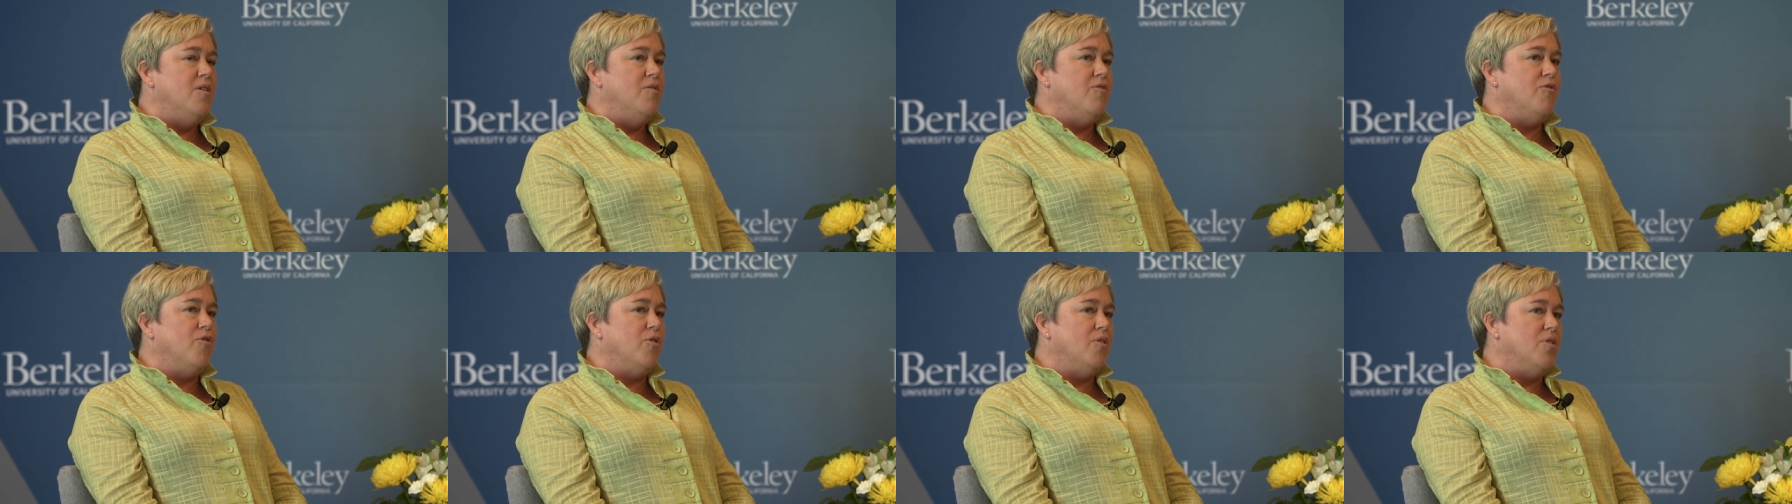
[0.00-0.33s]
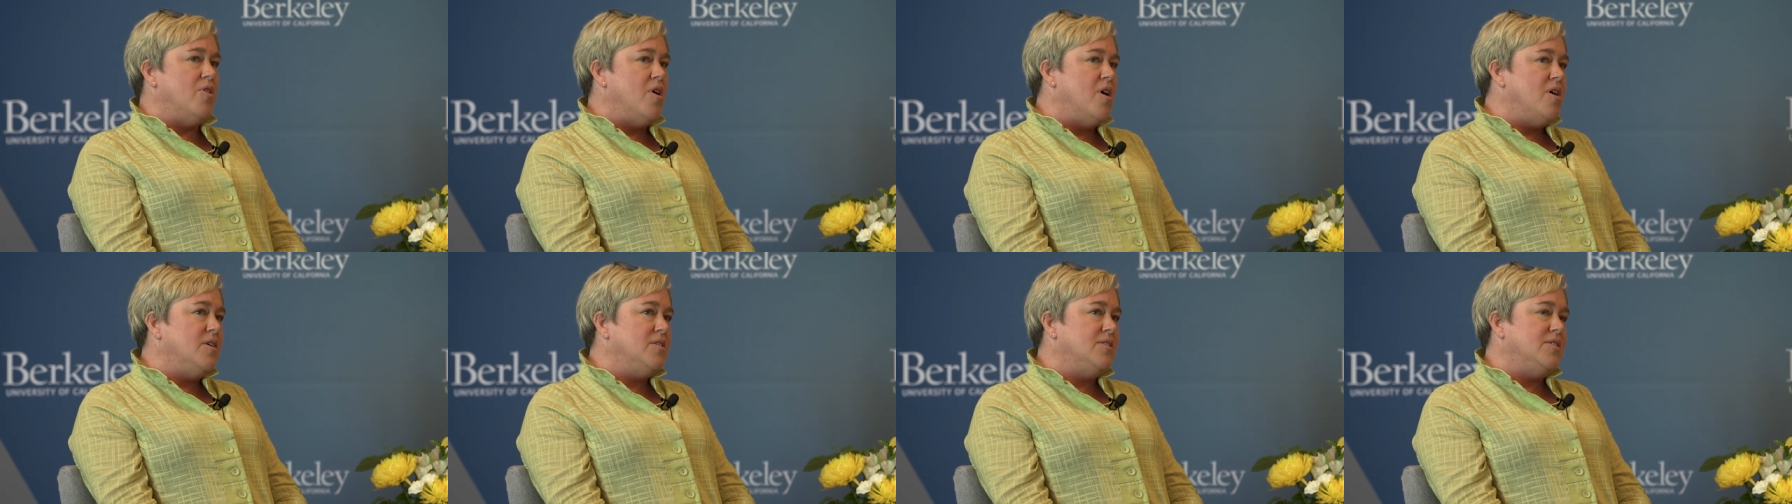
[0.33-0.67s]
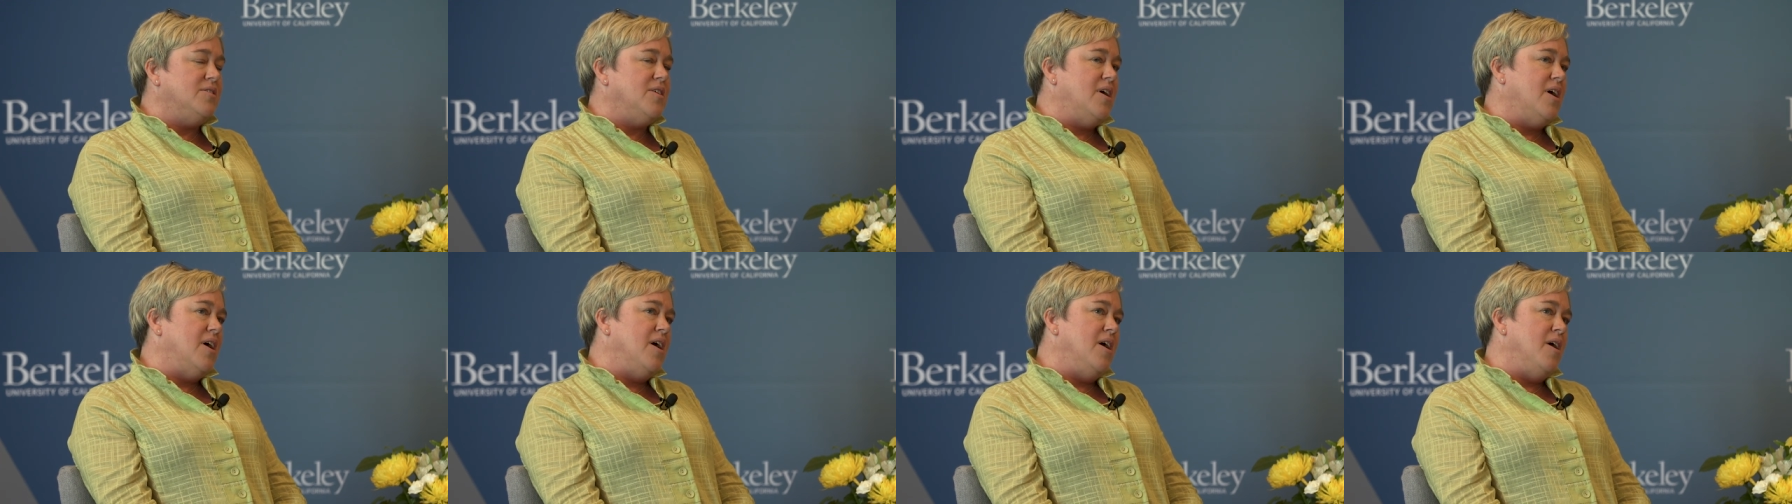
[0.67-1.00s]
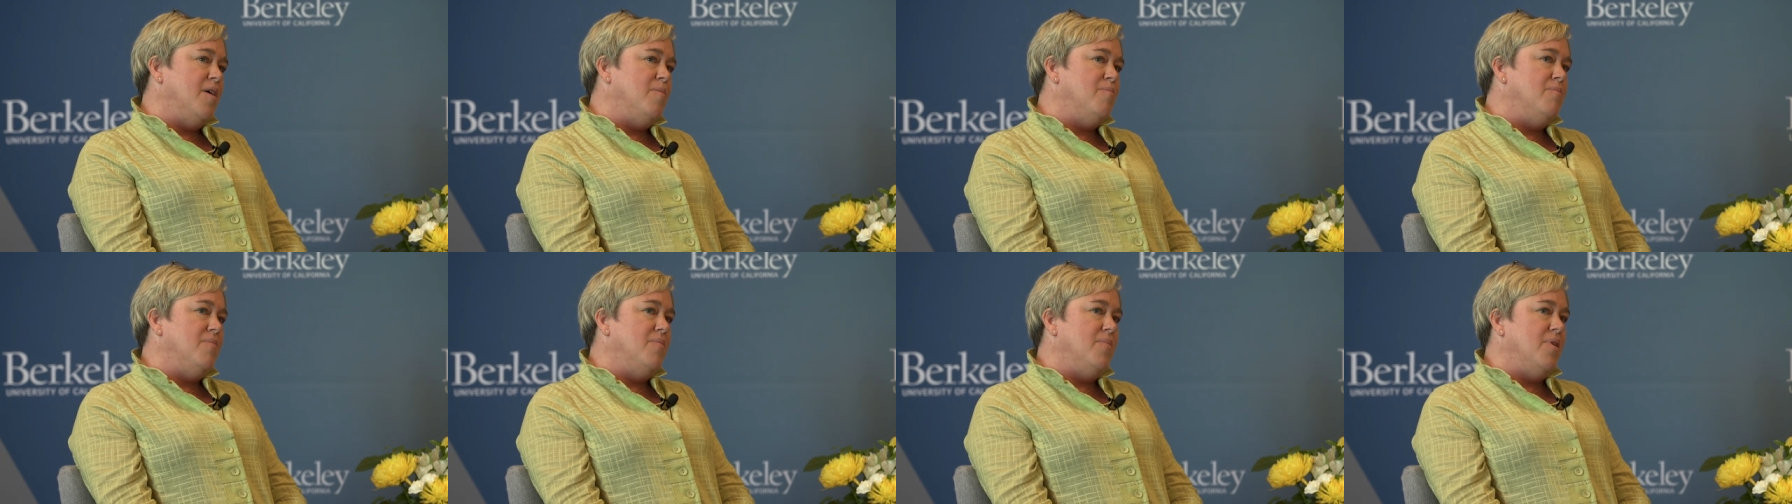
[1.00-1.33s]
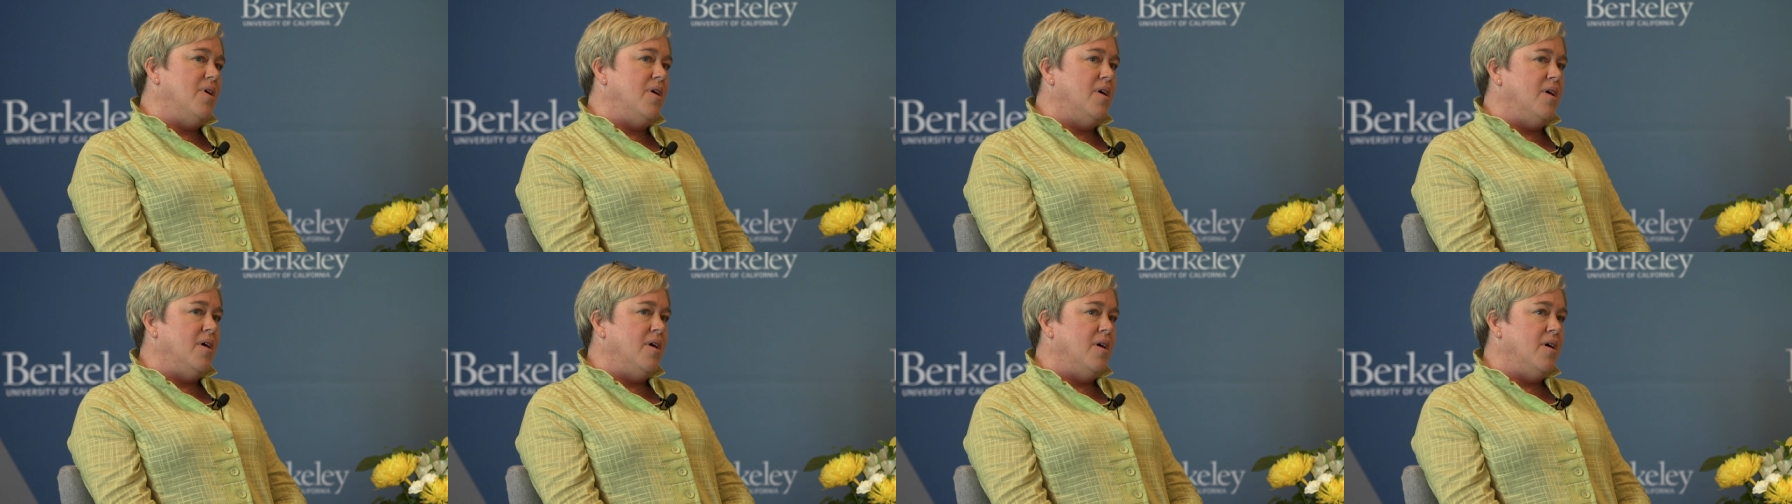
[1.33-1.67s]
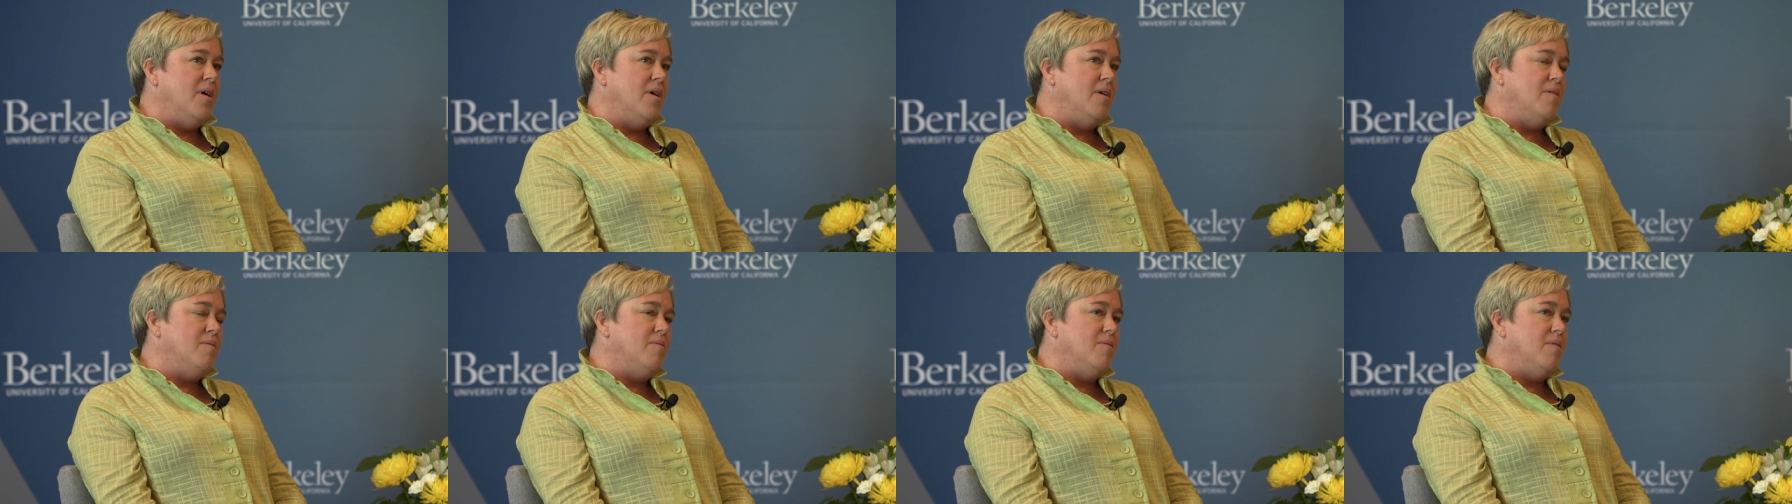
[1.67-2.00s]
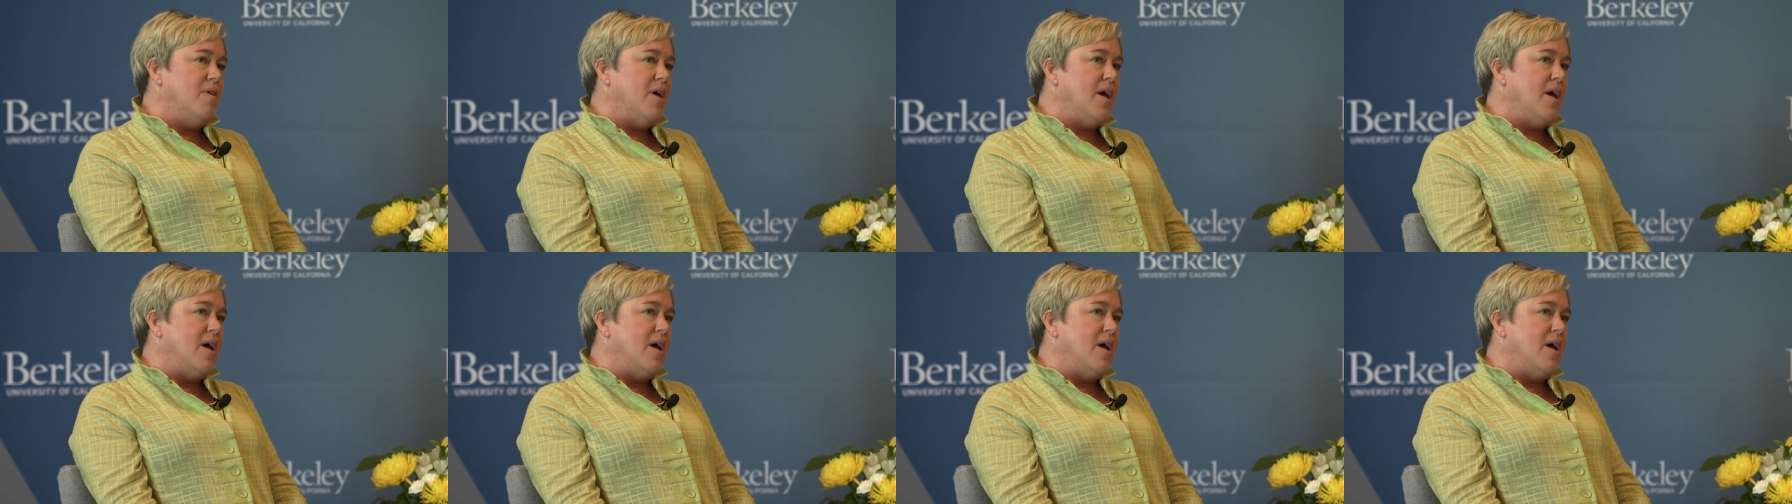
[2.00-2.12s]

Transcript: for a long time, uh,